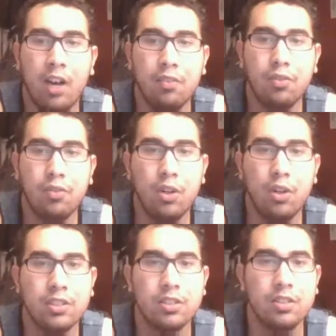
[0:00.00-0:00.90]
of
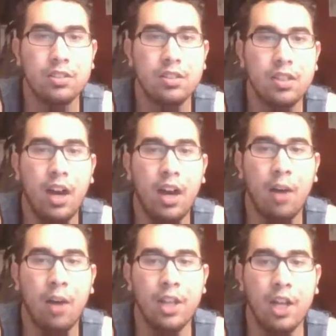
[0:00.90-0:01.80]
course, we
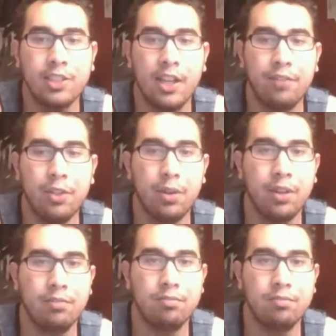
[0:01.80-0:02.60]
lost that viewer.